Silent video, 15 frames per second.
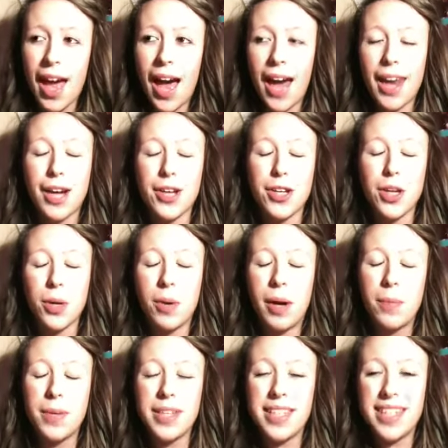And I know
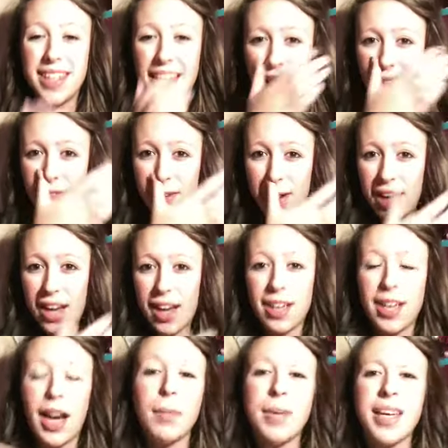I would never
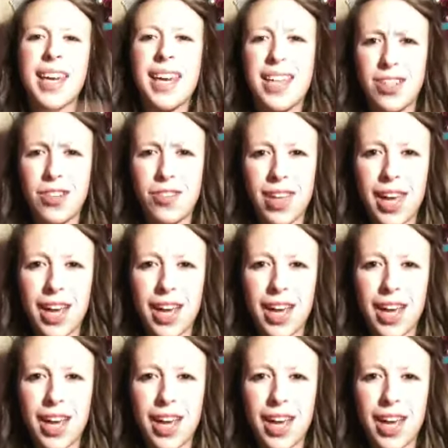I mean Katie of the